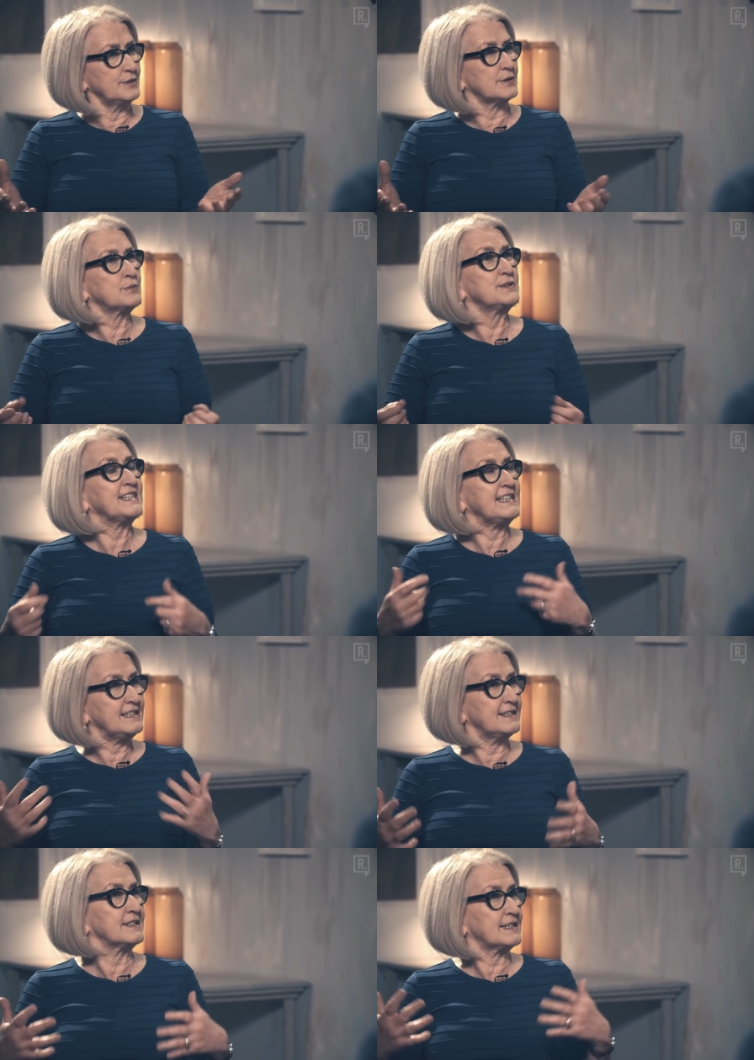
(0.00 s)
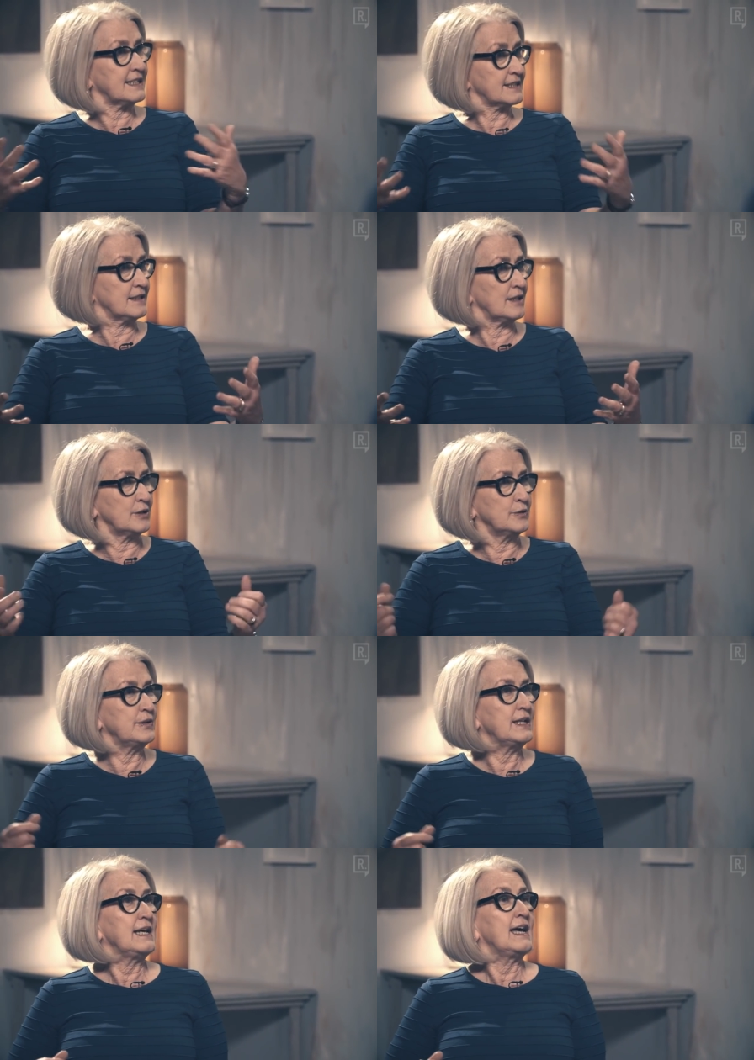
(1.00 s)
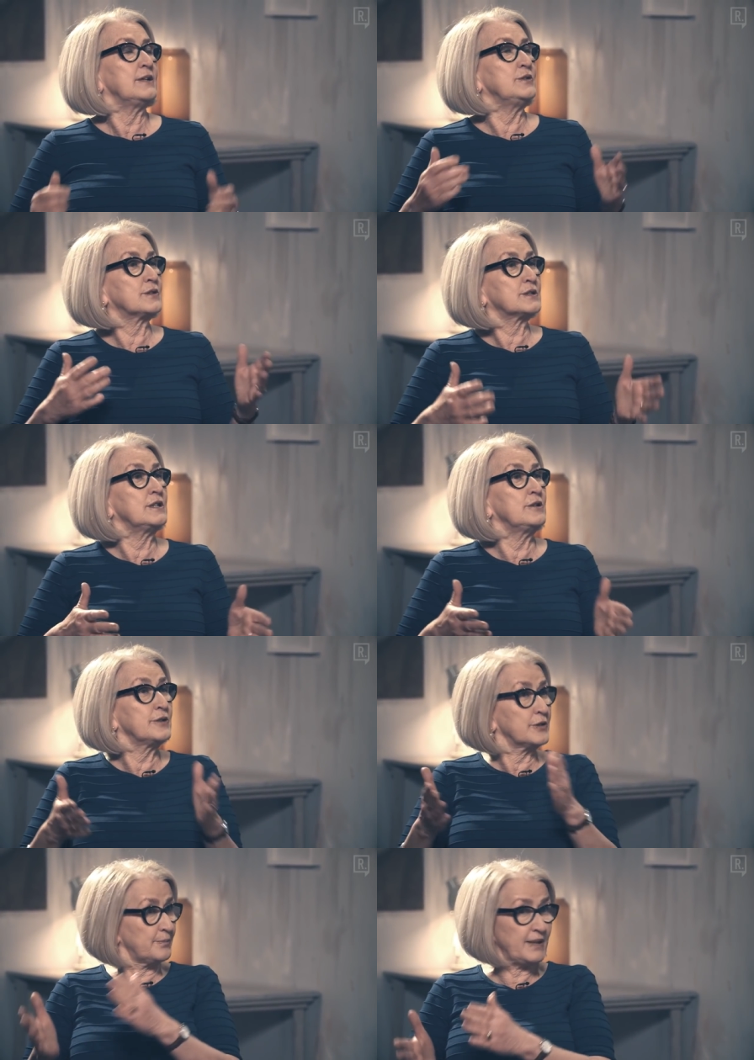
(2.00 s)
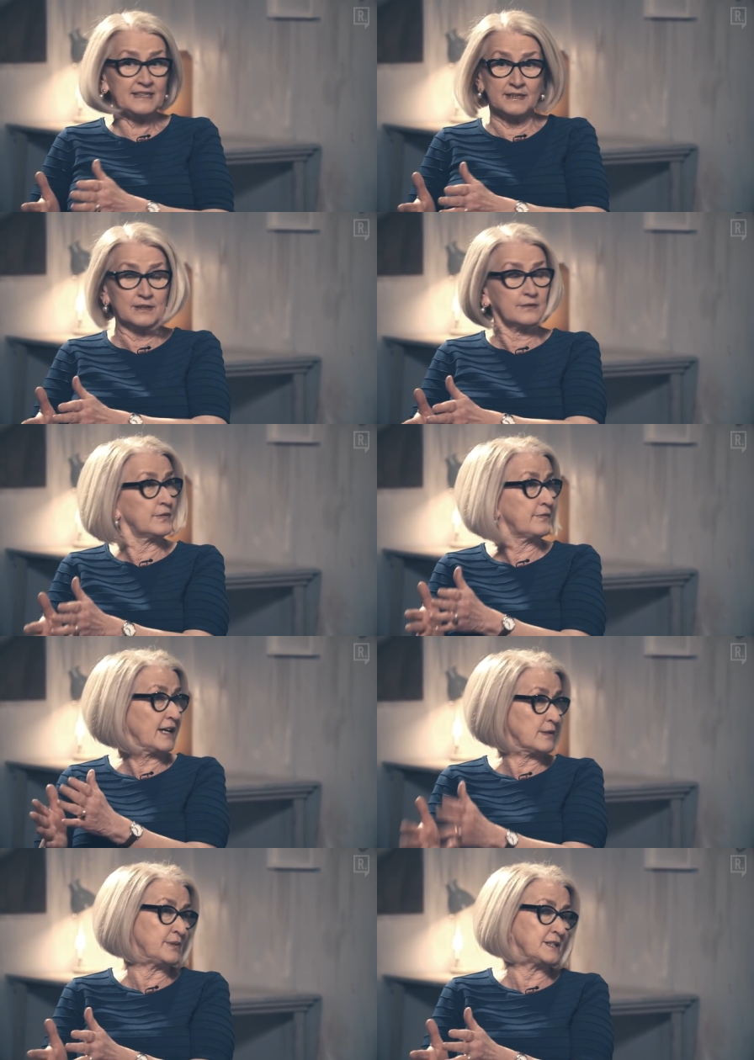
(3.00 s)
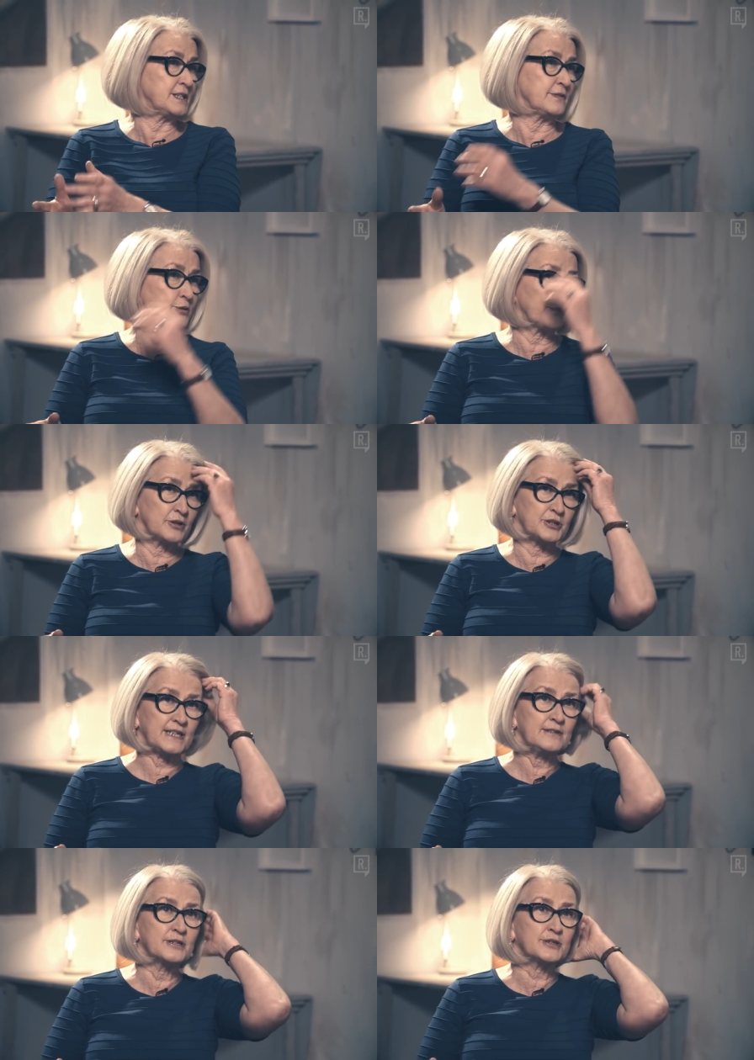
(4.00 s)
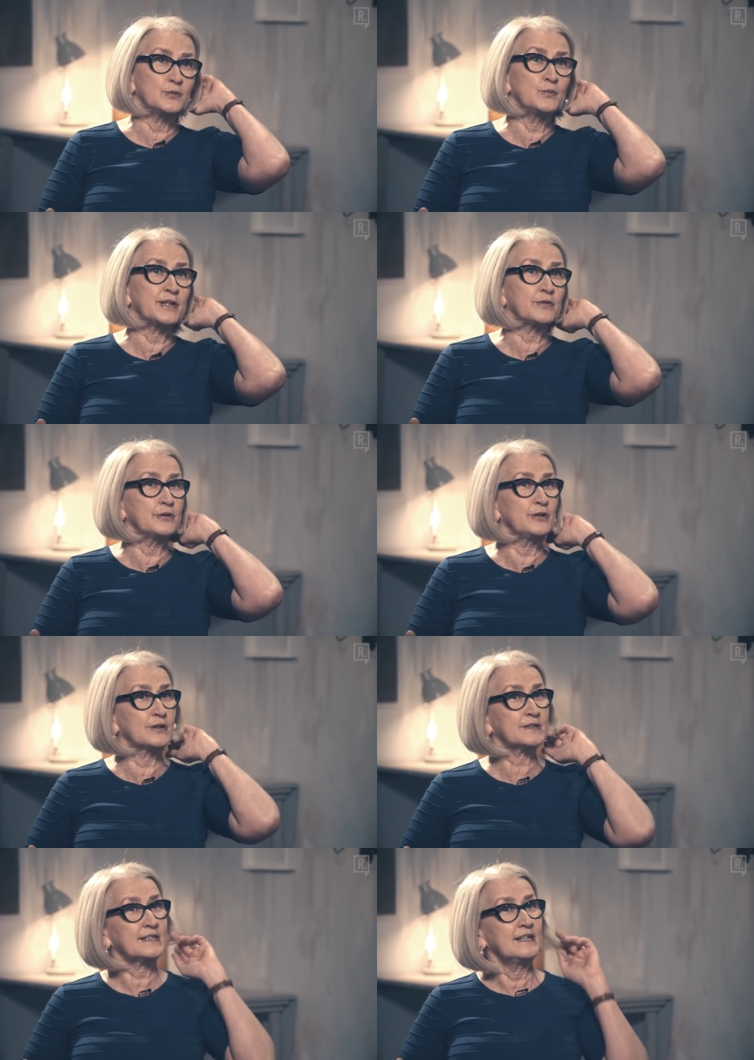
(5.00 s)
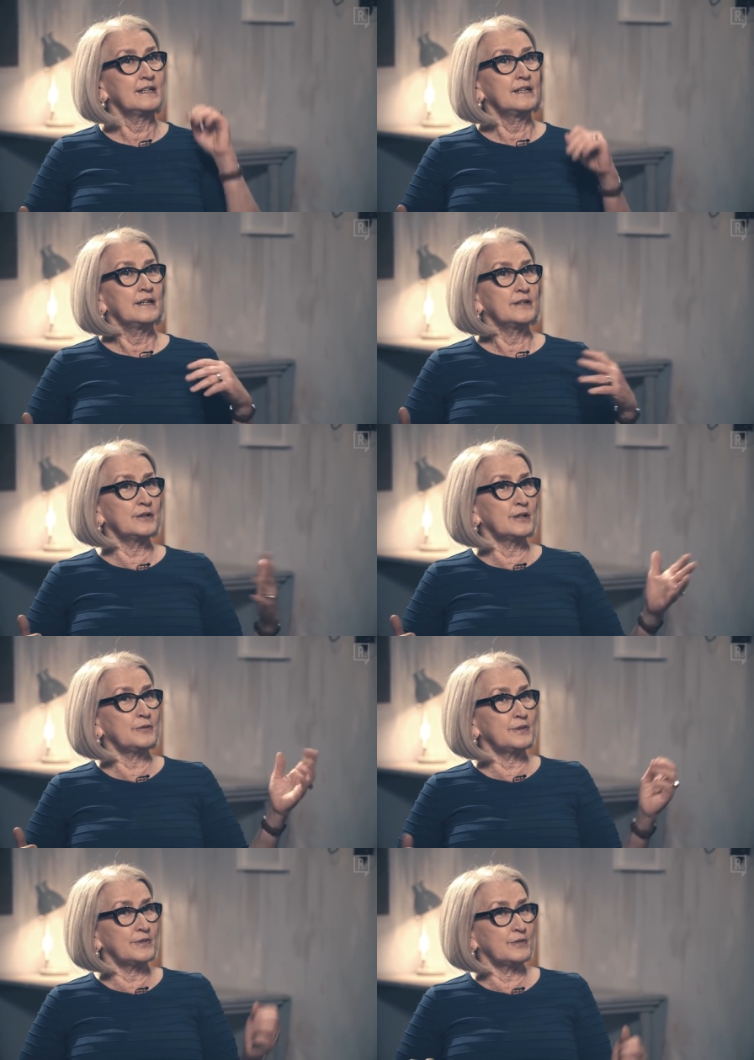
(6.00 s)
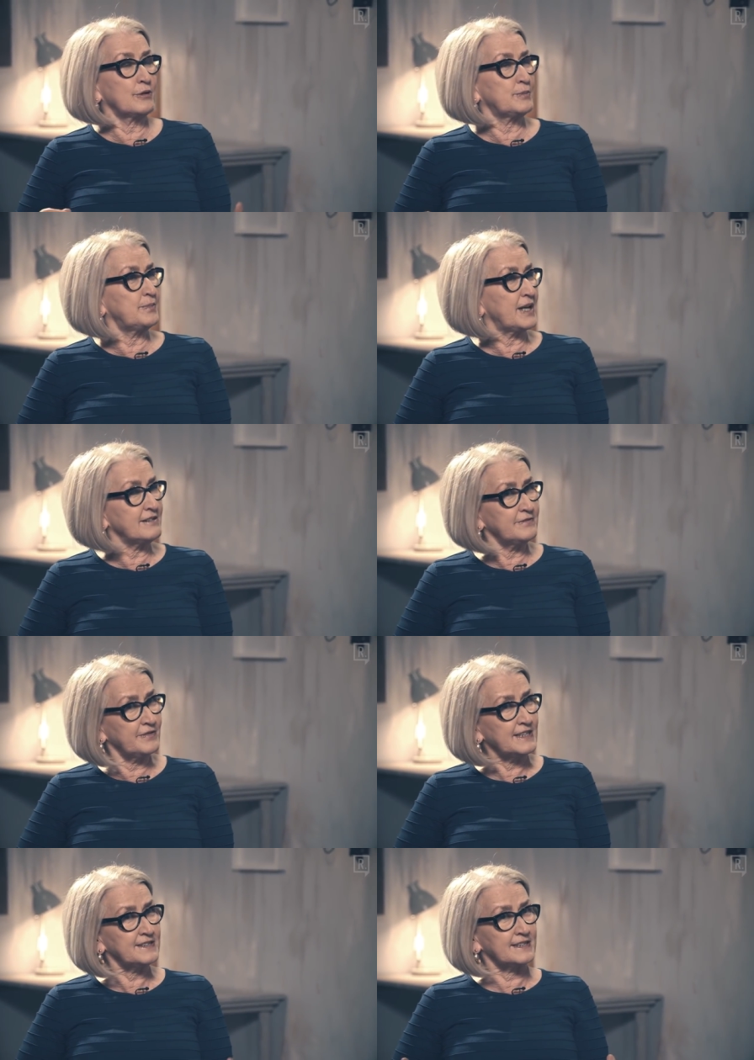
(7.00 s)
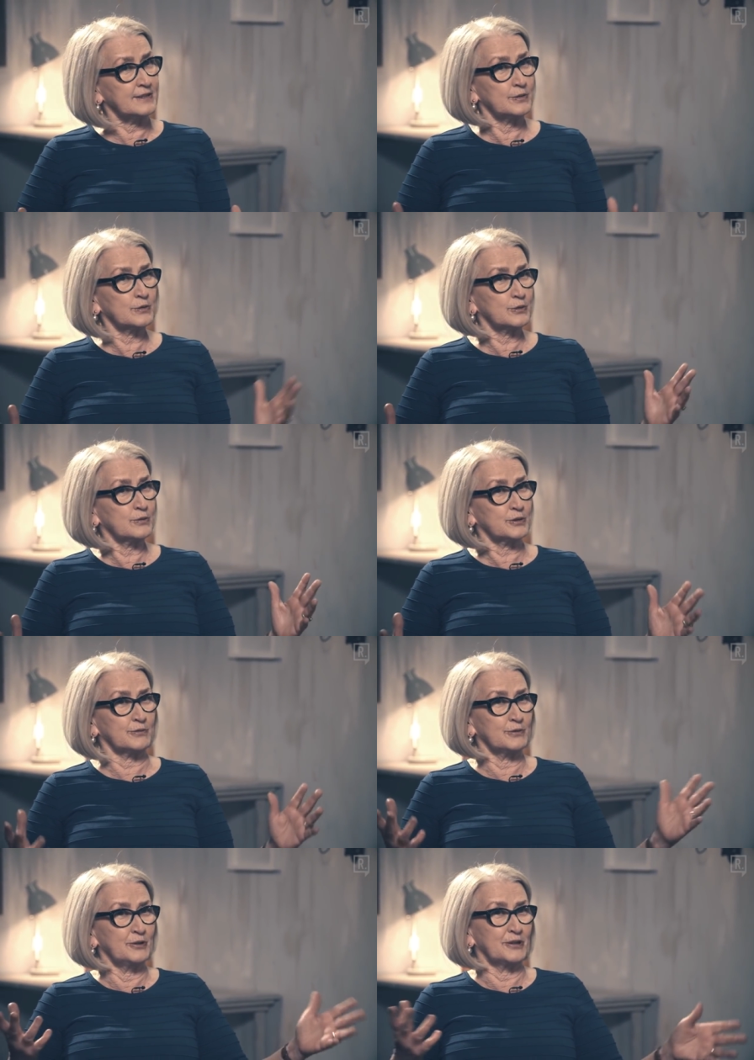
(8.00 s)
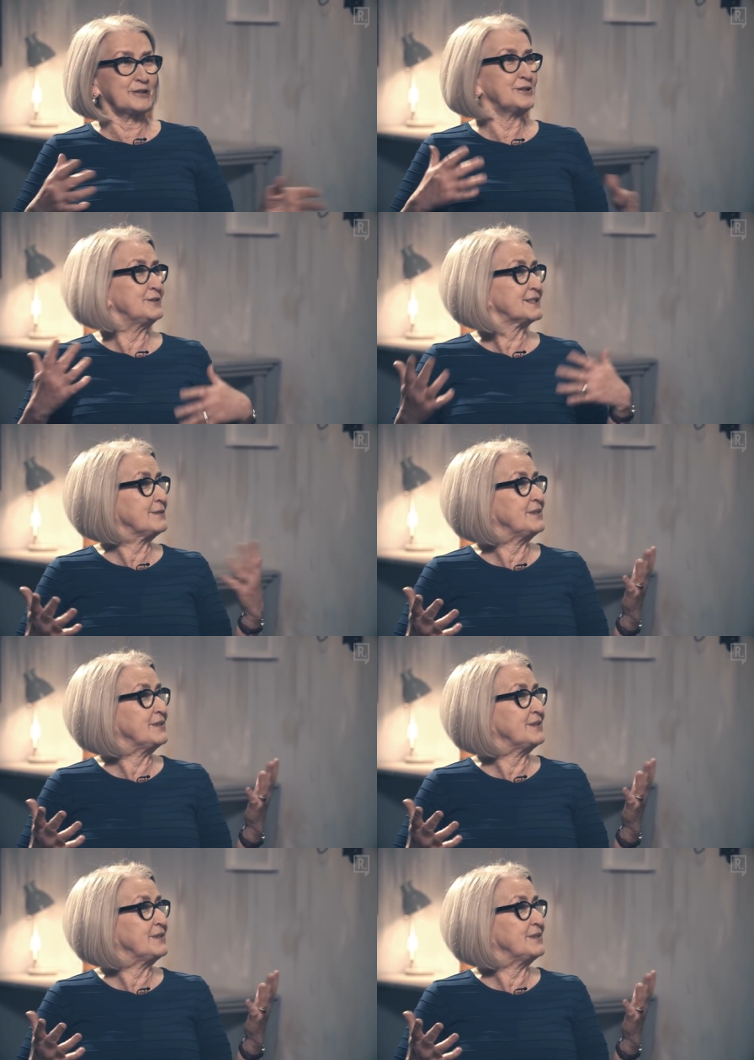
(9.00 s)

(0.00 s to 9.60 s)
you know. It was easier to get a loan, and you got a loan on the basis of the viability of your project, not on whether or not, you know, the robber baron fancied your daughter or not. Do you know what I